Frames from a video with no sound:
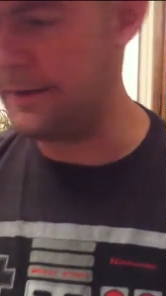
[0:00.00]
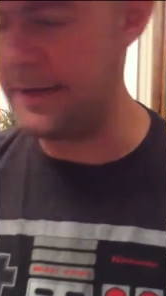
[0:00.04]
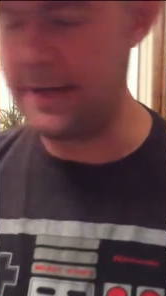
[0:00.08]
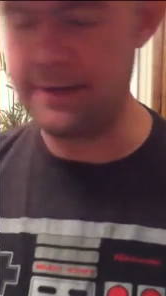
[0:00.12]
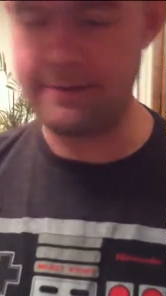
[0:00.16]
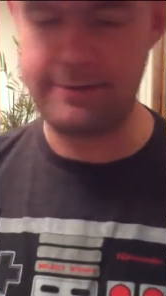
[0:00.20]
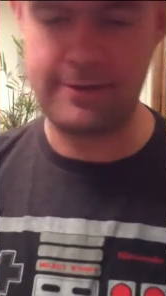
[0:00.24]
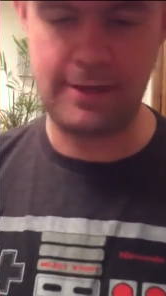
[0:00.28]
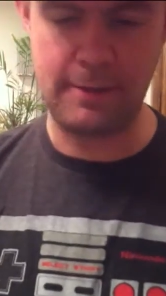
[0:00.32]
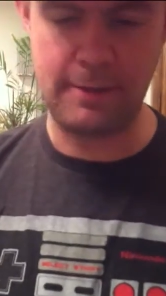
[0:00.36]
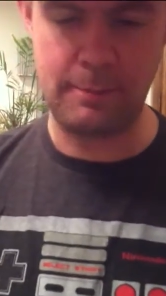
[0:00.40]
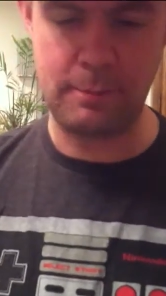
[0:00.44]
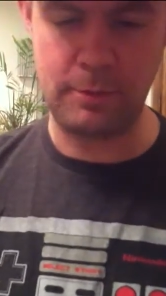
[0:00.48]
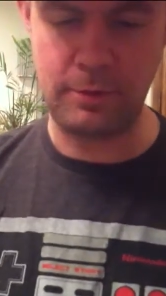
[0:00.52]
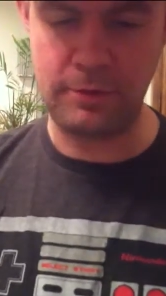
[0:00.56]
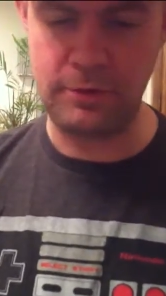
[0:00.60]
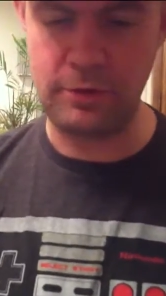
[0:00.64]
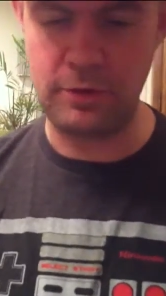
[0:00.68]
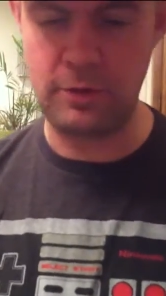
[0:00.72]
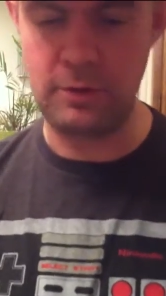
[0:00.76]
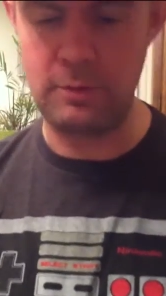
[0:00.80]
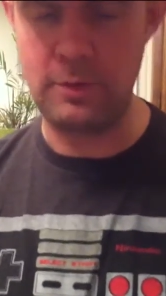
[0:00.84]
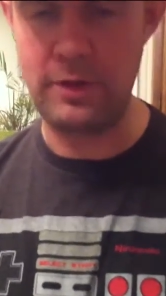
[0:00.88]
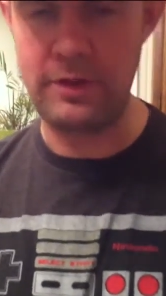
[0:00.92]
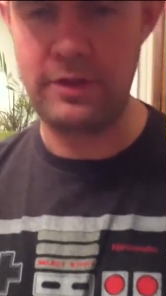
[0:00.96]
next up, we'll
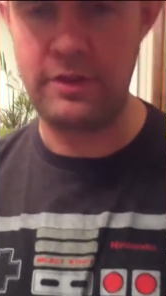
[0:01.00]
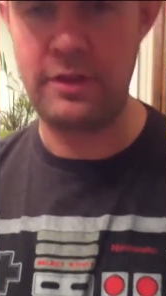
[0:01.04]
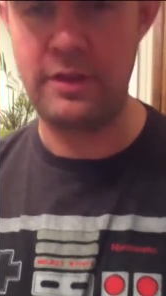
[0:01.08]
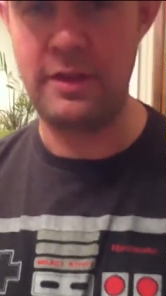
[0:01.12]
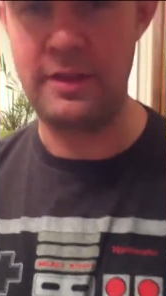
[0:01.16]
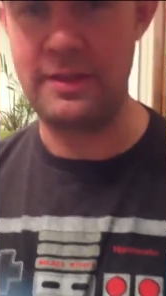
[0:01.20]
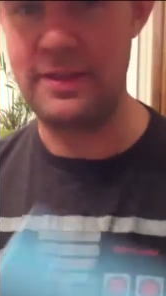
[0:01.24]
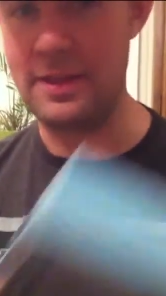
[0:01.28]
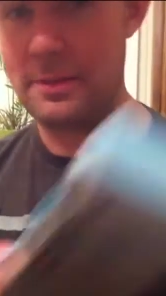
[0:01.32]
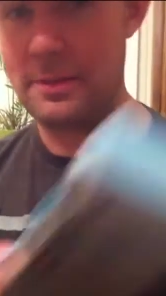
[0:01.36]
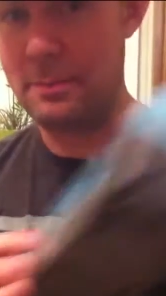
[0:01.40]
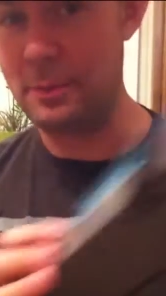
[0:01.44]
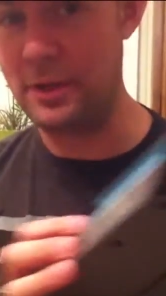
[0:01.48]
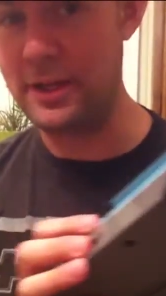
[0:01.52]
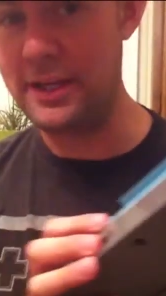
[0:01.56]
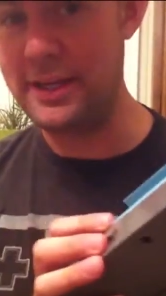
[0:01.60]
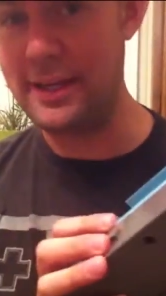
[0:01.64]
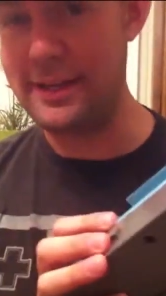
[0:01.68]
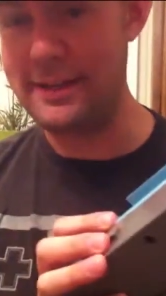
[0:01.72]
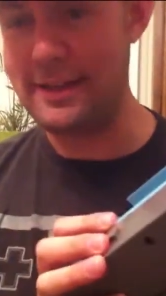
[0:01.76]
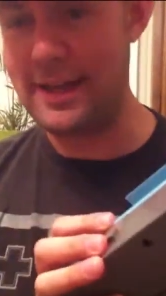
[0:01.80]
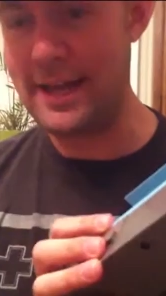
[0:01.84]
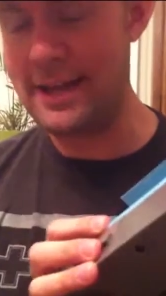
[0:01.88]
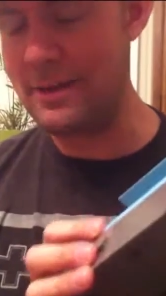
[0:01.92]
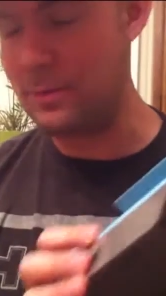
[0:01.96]
do it with the
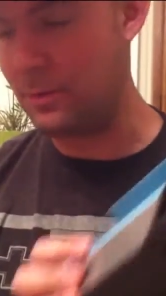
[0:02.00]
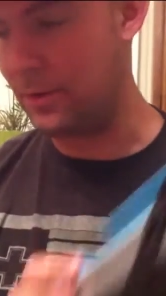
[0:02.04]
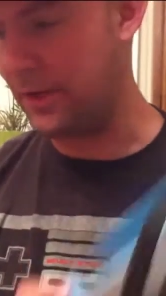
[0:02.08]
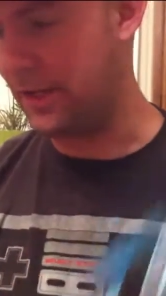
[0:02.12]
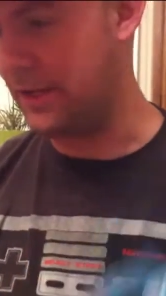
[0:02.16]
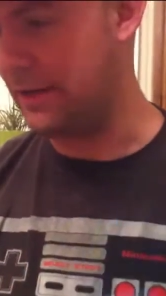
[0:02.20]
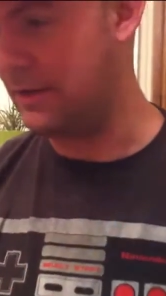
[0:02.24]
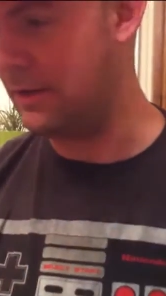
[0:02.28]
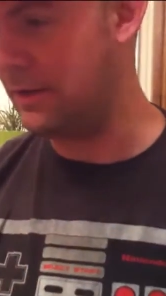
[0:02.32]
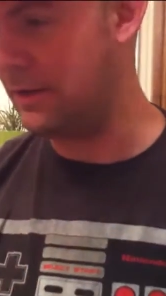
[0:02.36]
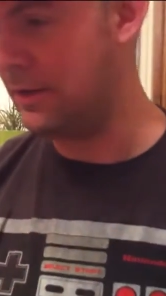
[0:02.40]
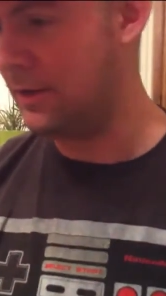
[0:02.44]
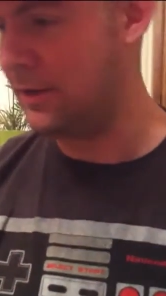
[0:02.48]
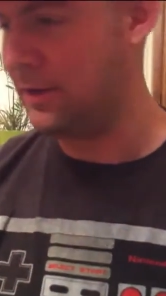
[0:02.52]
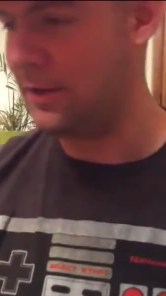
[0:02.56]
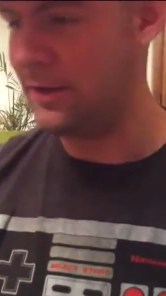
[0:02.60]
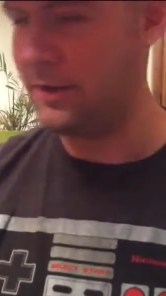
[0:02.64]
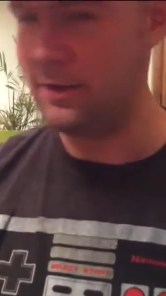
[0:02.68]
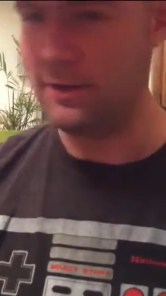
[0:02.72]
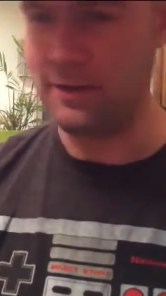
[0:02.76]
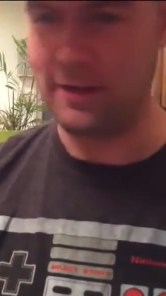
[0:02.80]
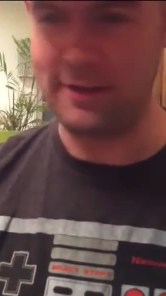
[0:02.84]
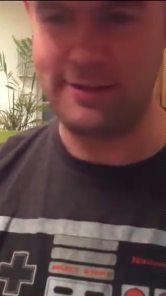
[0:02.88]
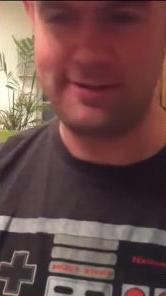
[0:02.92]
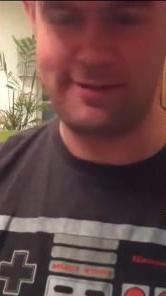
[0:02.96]
Blinking Light Win.
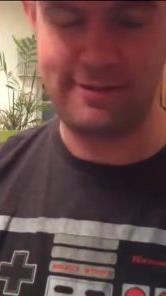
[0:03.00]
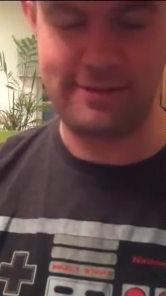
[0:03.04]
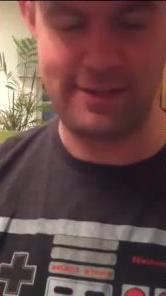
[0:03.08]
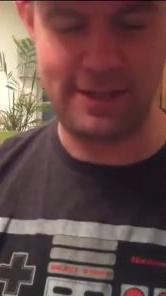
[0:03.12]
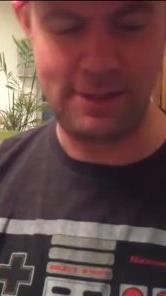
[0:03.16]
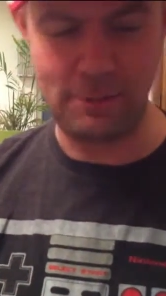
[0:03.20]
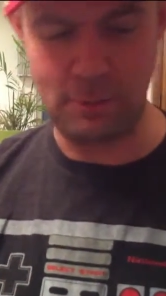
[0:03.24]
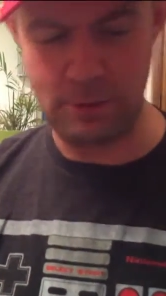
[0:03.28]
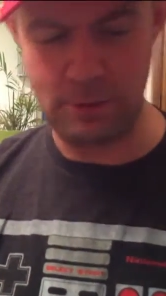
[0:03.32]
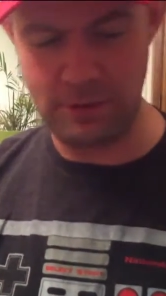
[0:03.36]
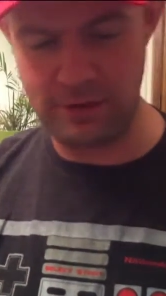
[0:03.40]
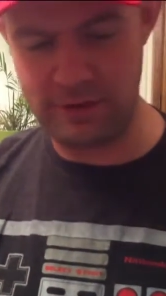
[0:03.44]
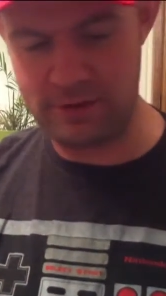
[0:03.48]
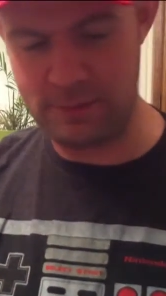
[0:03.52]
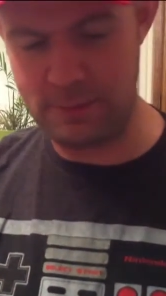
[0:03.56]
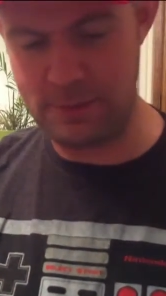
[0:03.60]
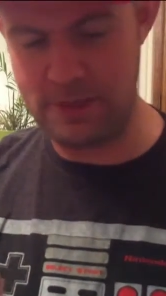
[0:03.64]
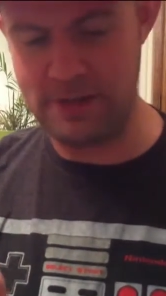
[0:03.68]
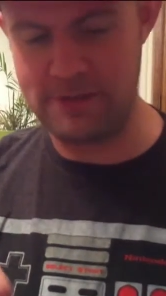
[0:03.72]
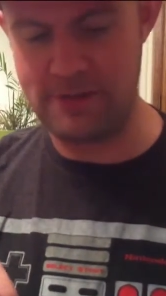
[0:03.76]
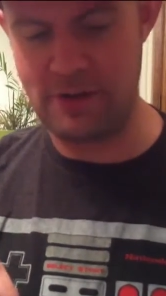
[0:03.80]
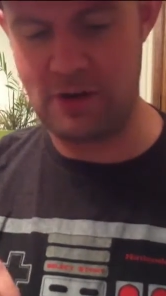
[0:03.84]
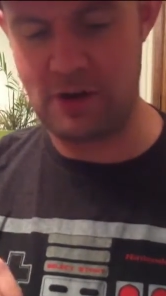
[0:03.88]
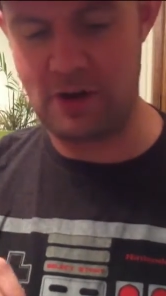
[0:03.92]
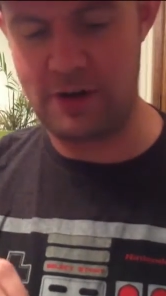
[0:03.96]
Let's see, will this
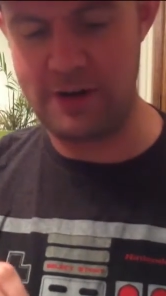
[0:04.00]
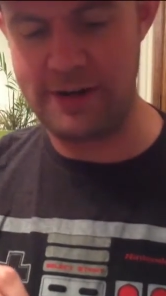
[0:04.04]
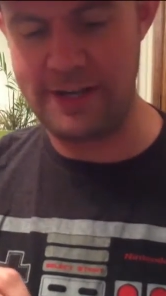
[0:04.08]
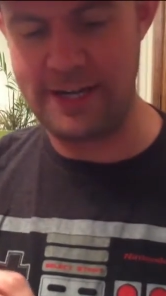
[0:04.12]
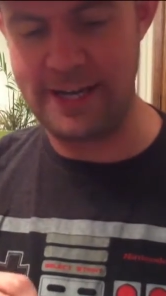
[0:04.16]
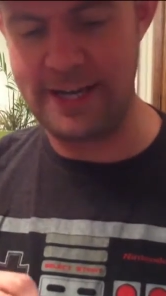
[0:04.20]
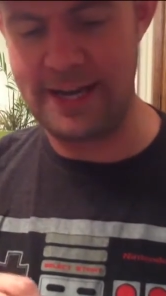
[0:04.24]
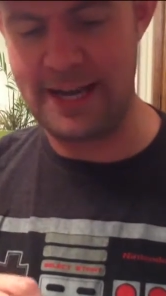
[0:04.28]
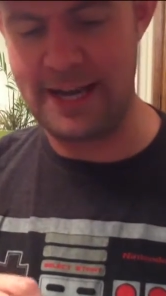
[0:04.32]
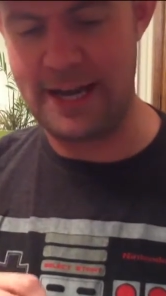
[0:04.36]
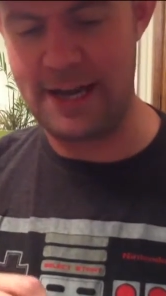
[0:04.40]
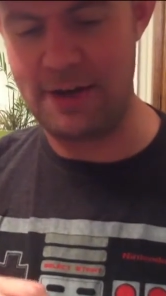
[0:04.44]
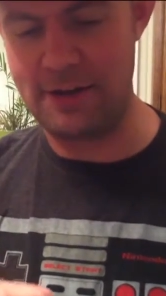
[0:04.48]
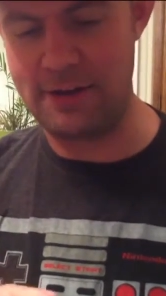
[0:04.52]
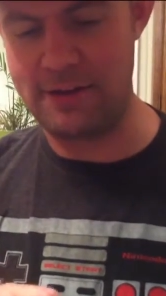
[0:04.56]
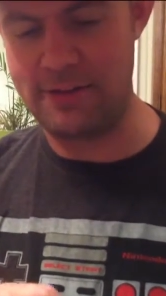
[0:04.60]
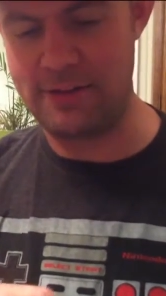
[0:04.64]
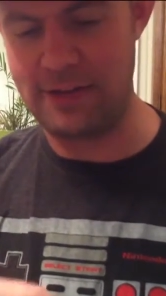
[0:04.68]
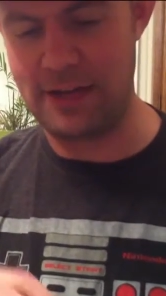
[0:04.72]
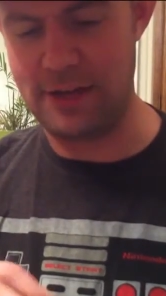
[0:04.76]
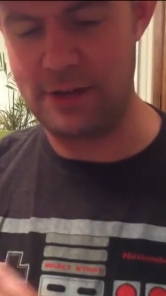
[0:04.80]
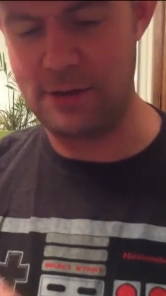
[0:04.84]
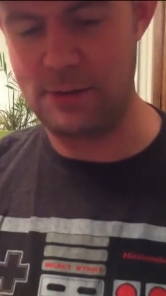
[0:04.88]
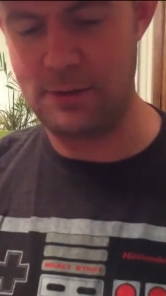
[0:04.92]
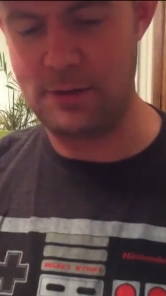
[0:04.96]
be as hard to get out as
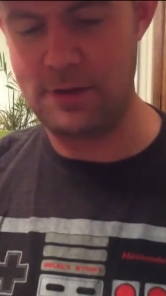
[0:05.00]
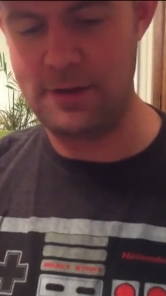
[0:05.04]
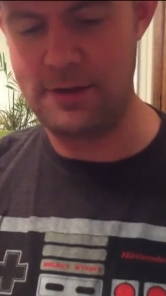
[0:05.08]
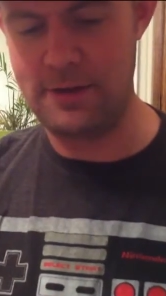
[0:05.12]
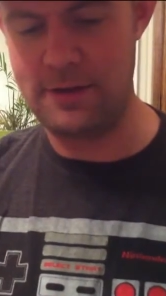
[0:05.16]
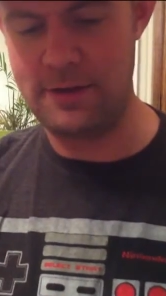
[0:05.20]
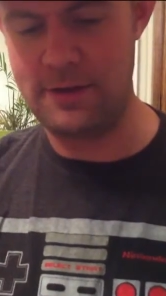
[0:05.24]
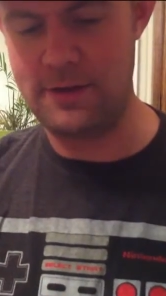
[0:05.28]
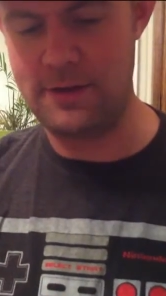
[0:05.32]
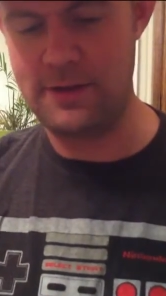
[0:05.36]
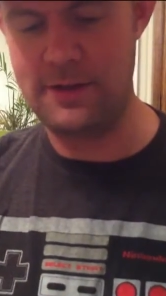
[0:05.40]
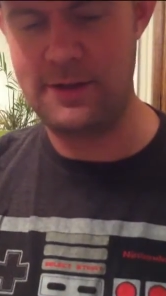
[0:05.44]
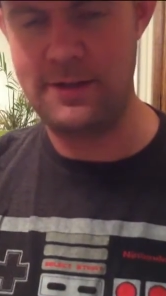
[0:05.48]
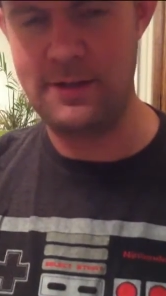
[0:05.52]
the other one?